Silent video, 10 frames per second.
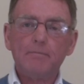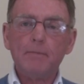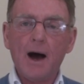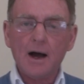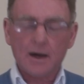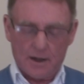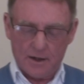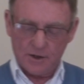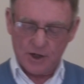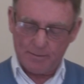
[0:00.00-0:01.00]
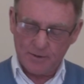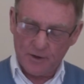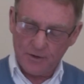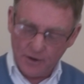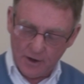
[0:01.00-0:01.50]
Mark
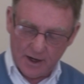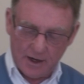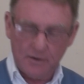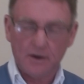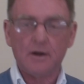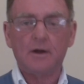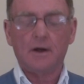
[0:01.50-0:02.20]
chapter 13